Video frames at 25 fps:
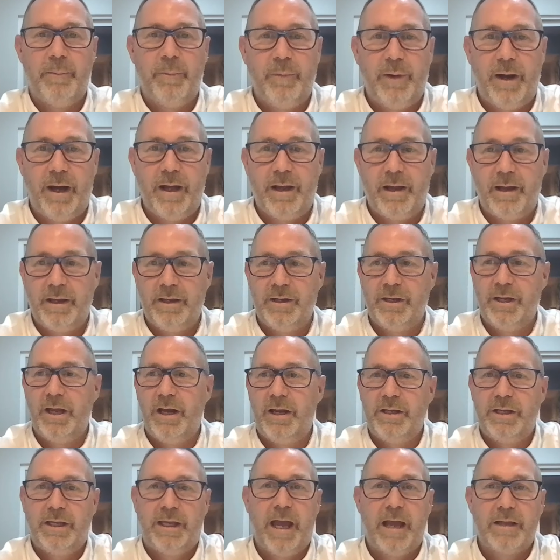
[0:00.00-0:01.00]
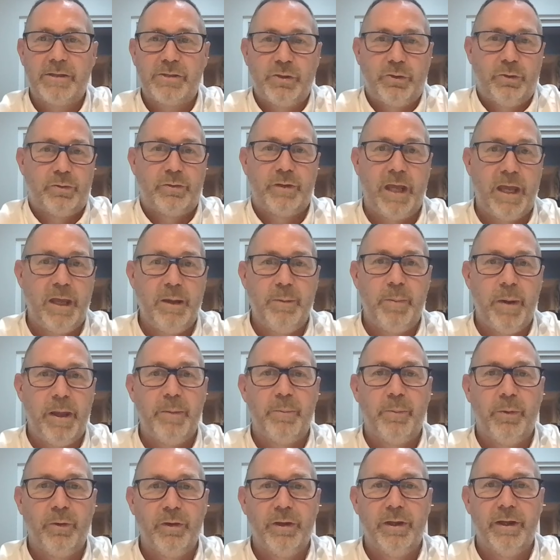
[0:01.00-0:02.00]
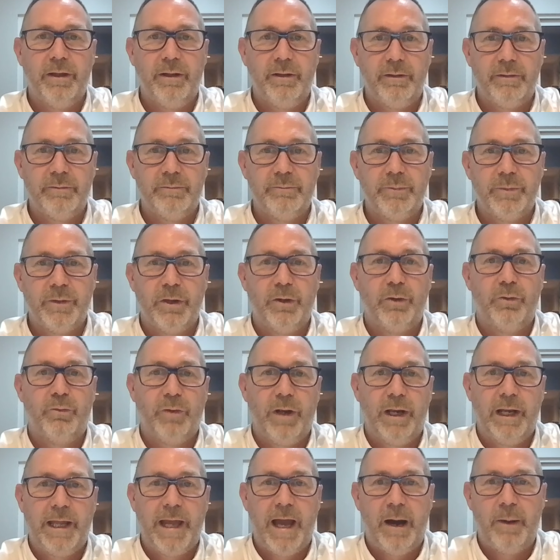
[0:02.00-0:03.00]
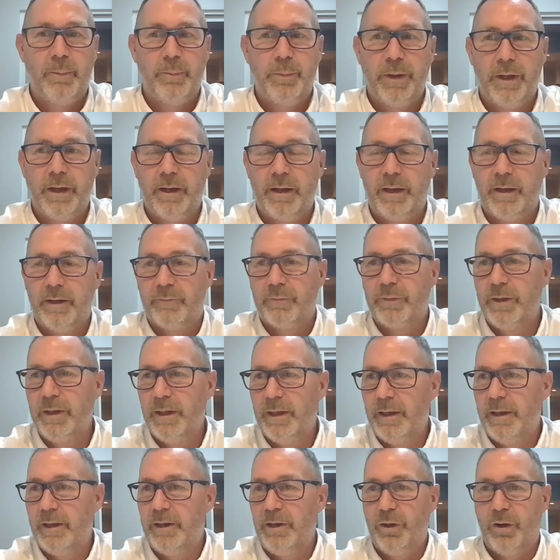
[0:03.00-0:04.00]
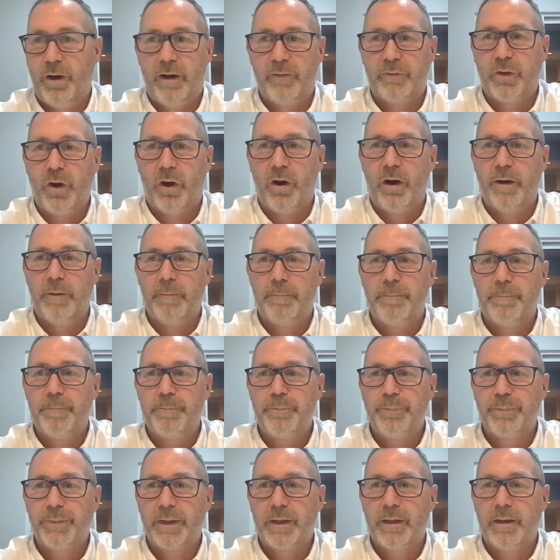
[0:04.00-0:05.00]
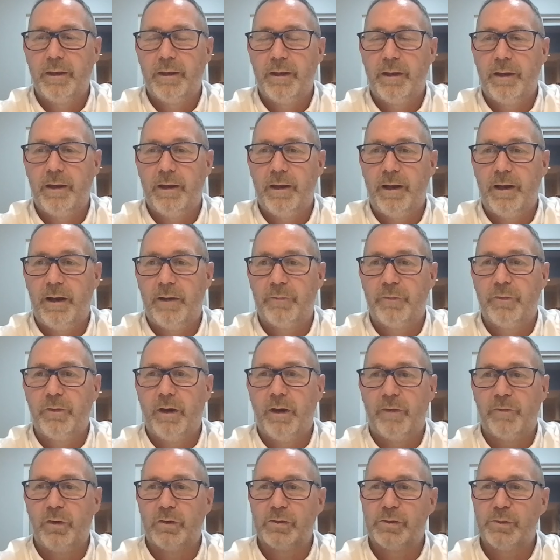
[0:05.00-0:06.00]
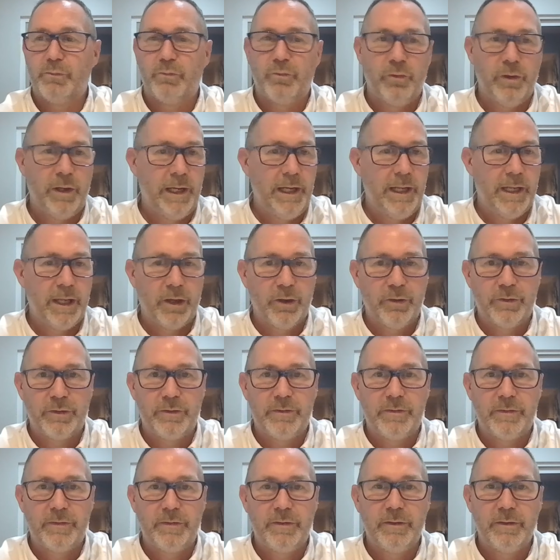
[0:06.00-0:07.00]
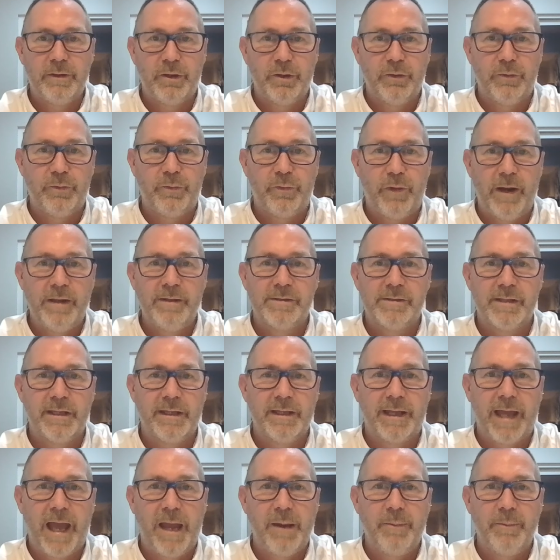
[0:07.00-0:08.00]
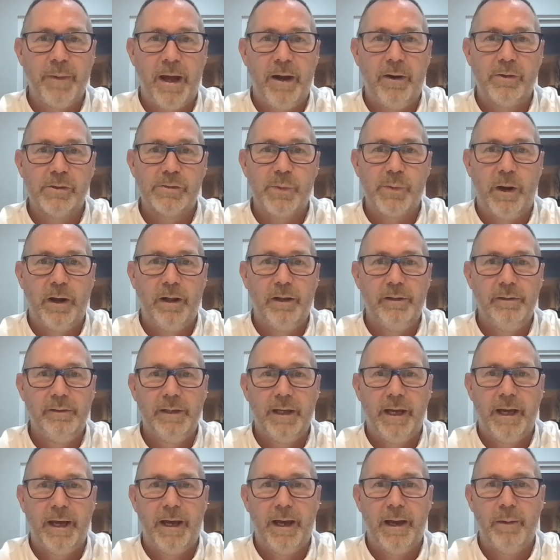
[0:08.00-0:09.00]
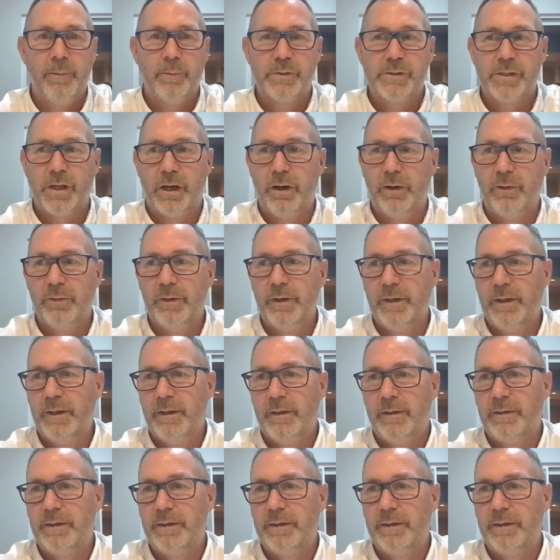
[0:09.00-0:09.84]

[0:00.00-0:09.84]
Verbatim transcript: um, and and you get sort of key people that'll that'll really help you. And I, look, I've got a I've, I've got some really good good friends in the game now as well. Um, so